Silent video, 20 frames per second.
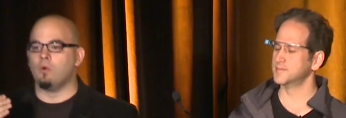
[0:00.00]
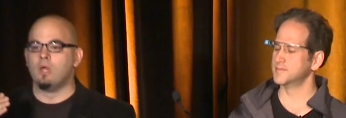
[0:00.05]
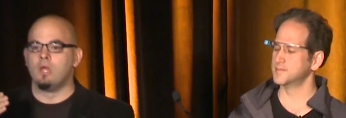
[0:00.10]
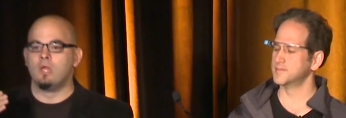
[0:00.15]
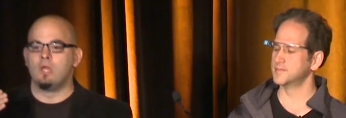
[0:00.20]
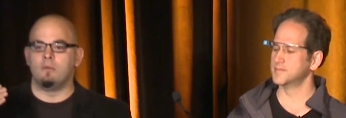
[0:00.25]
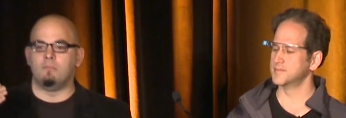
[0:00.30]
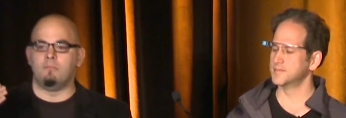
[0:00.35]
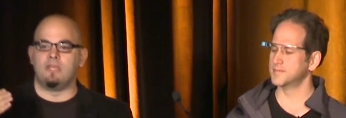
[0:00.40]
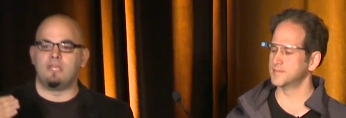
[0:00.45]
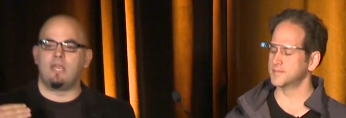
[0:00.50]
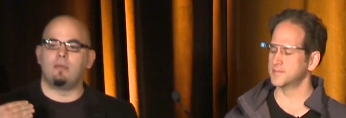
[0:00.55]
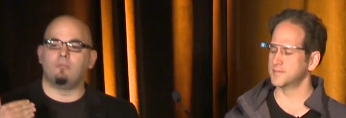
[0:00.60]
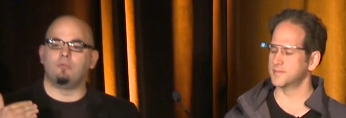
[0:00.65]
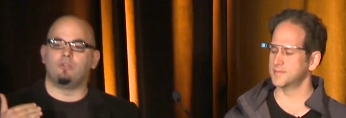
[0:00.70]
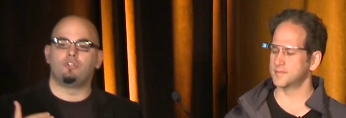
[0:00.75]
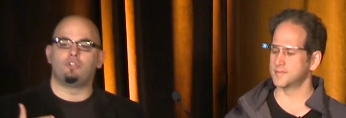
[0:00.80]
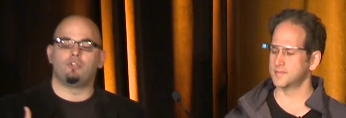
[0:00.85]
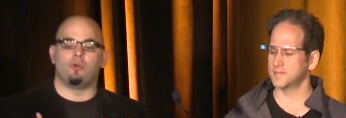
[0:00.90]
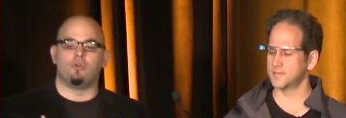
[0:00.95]
Speaker 1: So
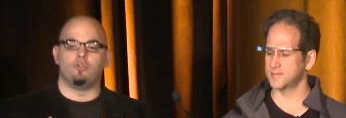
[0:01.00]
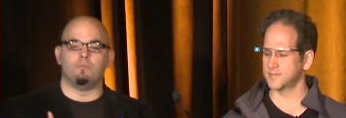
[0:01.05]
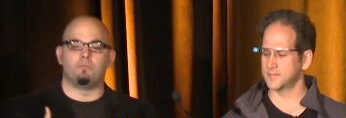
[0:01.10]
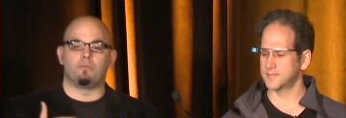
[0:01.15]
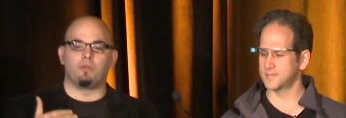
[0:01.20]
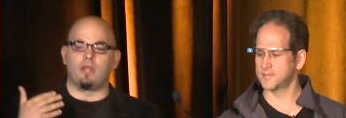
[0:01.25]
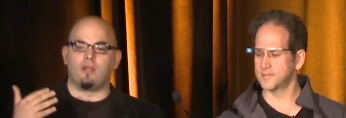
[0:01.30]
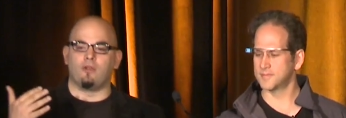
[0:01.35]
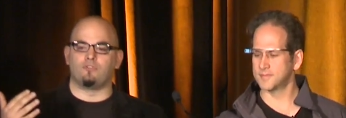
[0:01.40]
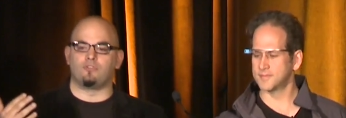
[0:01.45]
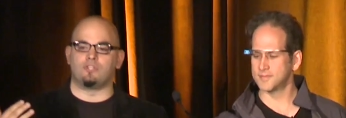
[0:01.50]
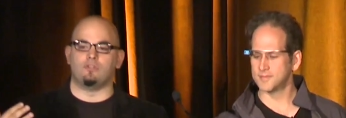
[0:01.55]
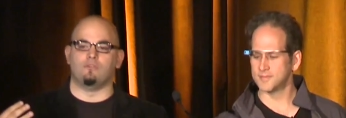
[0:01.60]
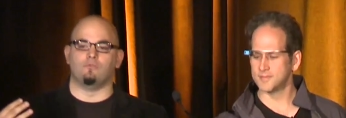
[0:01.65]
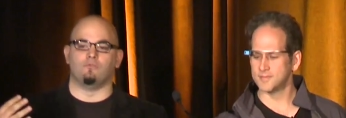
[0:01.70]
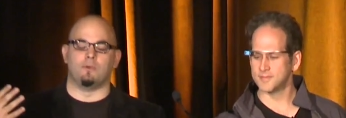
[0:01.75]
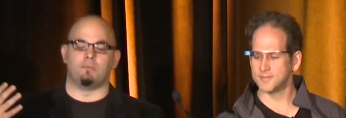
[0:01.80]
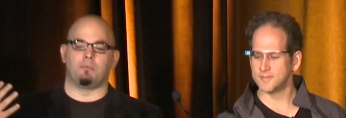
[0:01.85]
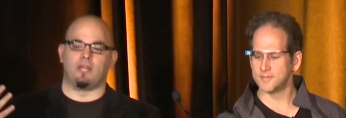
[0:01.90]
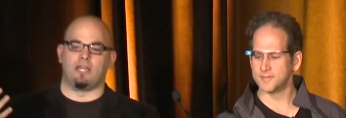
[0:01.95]
being able to show you
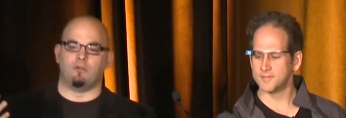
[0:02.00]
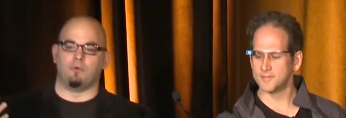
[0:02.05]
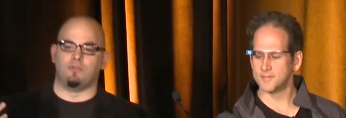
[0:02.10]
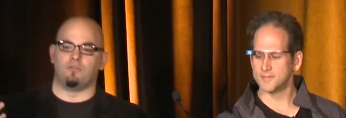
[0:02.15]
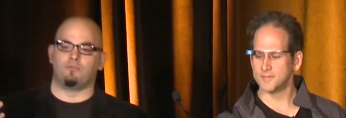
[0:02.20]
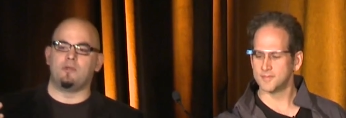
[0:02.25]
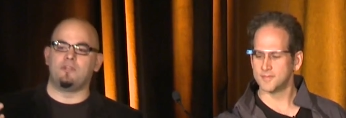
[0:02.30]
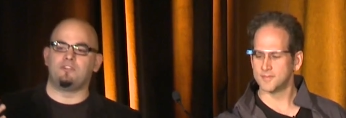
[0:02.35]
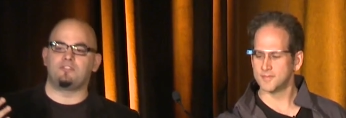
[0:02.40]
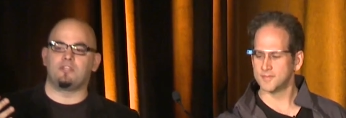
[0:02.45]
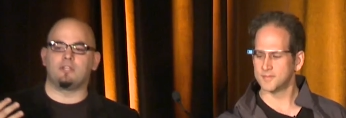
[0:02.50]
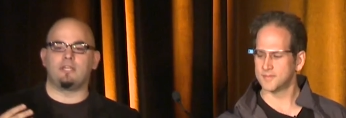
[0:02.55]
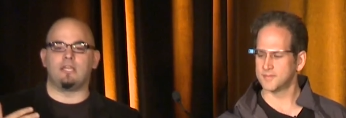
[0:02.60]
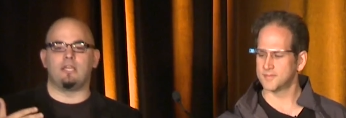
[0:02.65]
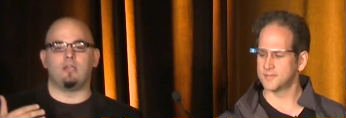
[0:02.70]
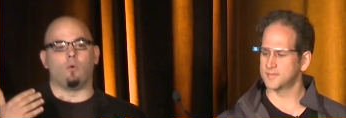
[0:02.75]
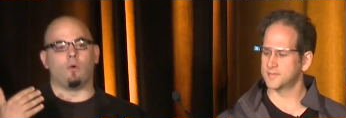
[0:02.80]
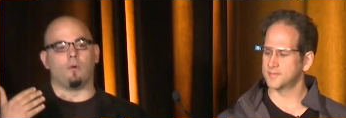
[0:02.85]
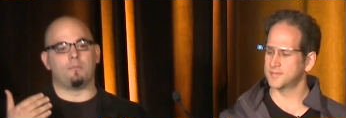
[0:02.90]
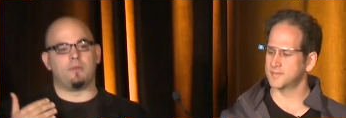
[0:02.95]
players that you've replayed with
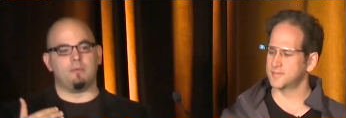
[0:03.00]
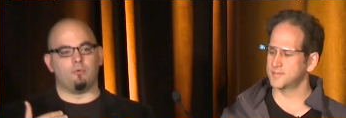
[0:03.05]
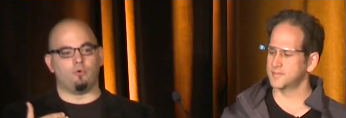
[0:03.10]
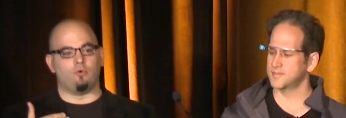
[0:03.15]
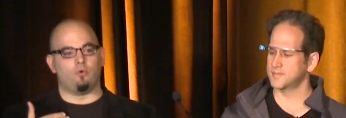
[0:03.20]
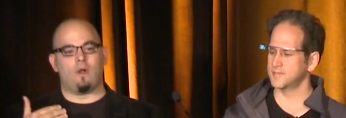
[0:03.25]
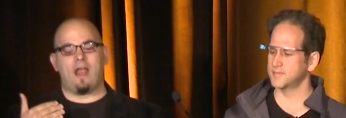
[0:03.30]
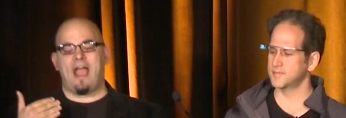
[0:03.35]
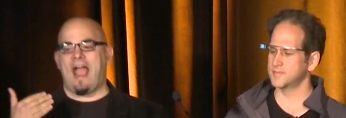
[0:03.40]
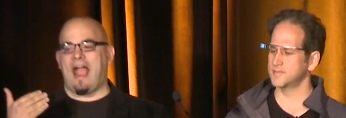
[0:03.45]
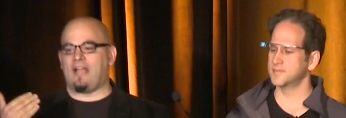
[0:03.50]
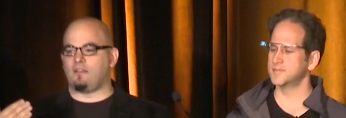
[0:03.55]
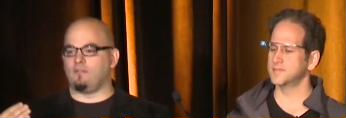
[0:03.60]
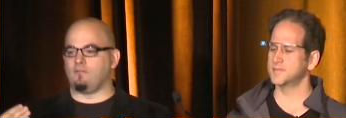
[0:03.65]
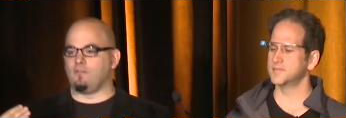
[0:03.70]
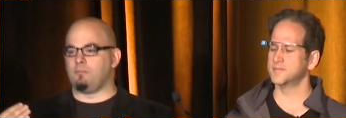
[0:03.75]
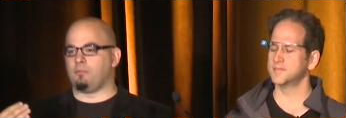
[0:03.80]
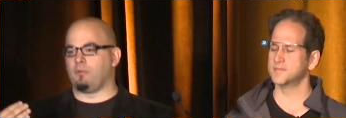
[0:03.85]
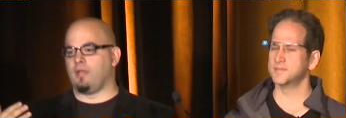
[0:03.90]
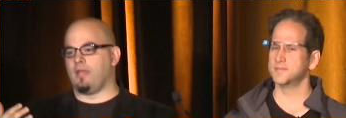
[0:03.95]
recently or people who
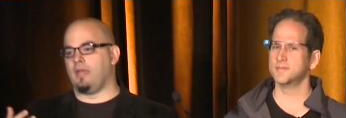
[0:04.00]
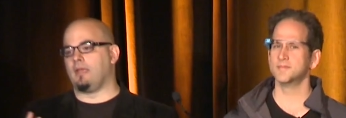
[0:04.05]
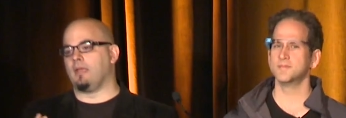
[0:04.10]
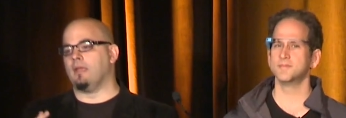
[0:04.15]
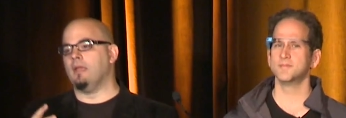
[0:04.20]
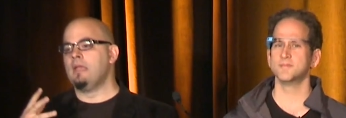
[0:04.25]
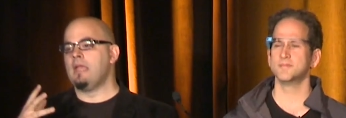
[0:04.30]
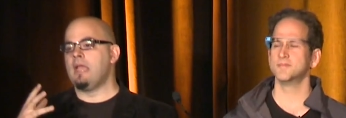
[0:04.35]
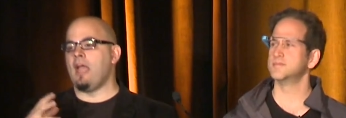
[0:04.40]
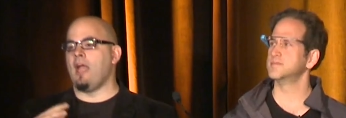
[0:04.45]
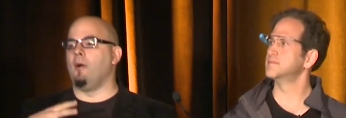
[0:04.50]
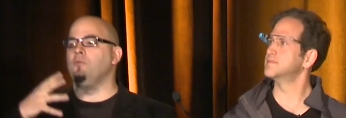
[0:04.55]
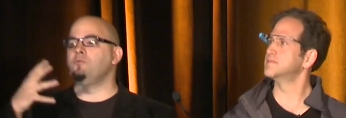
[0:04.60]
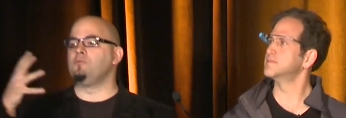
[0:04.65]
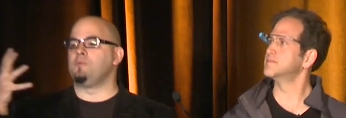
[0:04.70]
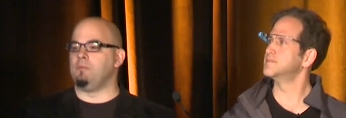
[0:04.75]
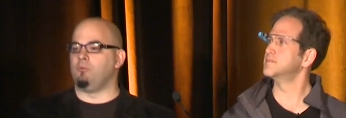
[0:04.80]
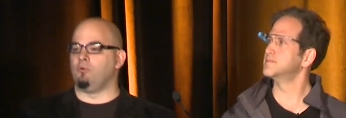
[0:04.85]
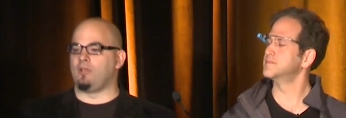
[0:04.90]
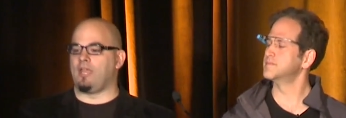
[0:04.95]
are actively playing
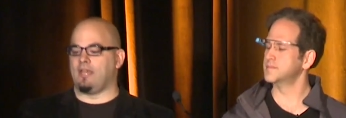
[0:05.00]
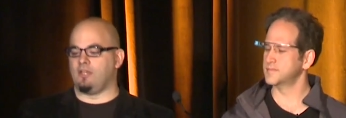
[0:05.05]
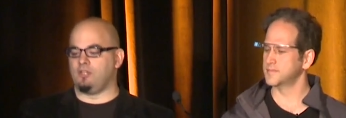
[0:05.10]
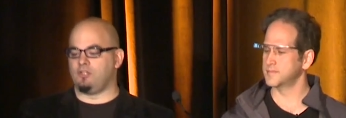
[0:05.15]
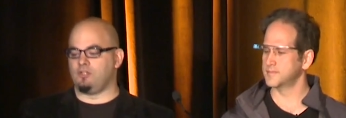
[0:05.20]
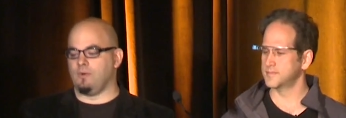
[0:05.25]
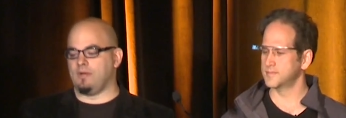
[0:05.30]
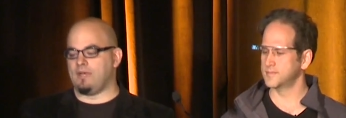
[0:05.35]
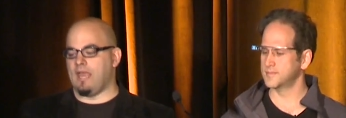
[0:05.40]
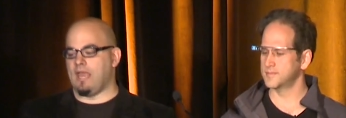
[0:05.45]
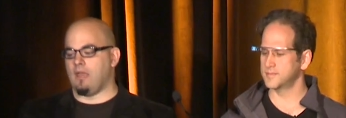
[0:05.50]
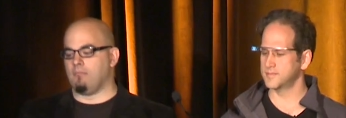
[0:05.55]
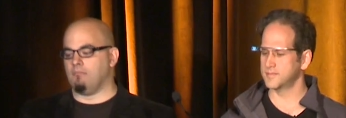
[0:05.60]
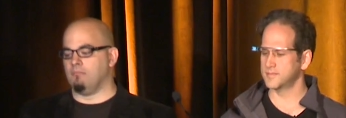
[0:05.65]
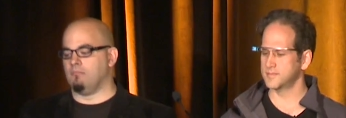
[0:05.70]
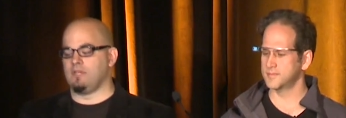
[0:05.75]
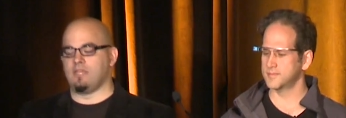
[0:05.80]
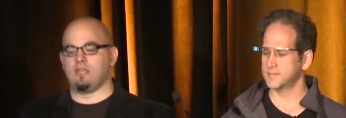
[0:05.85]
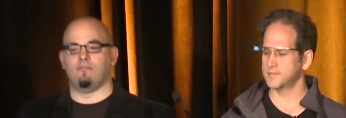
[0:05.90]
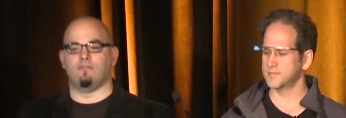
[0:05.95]
helps people get into
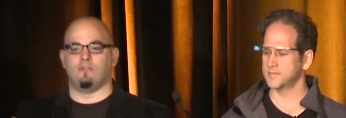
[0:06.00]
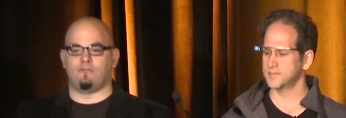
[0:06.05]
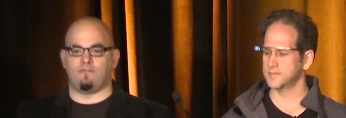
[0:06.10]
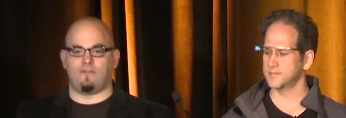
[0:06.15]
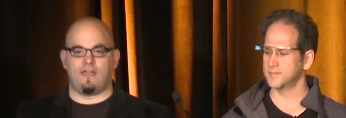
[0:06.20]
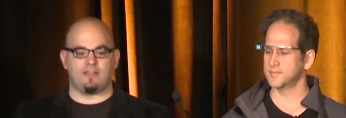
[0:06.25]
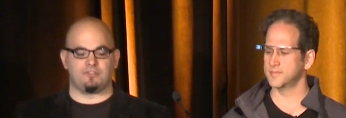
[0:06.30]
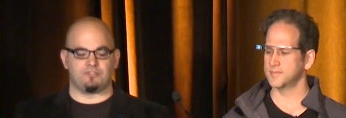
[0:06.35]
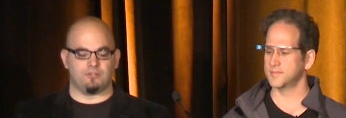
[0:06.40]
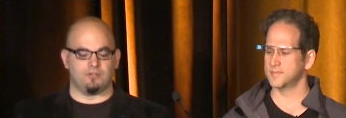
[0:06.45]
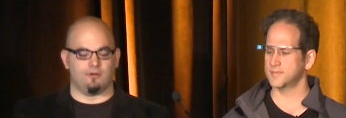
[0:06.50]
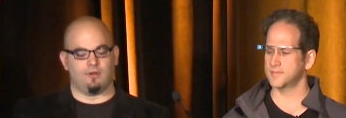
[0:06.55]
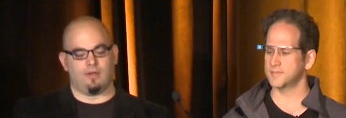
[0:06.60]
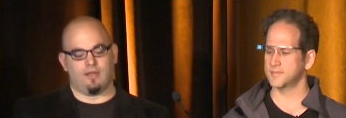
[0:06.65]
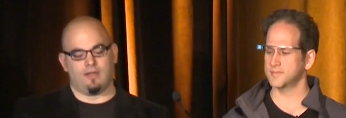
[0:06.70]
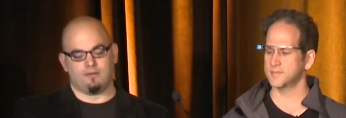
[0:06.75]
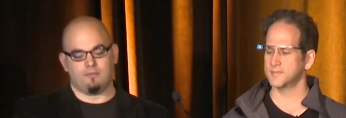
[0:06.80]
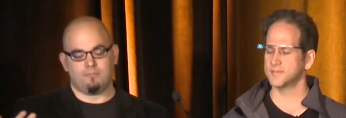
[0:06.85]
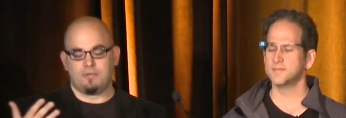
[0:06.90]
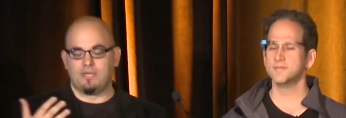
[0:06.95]
a game even
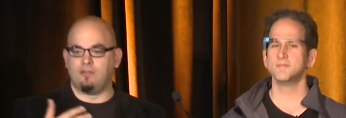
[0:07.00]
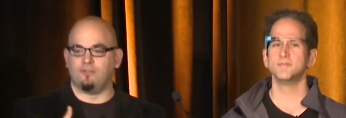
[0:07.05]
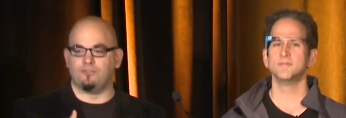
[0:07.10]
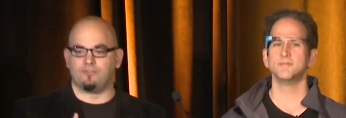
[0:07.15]
faster and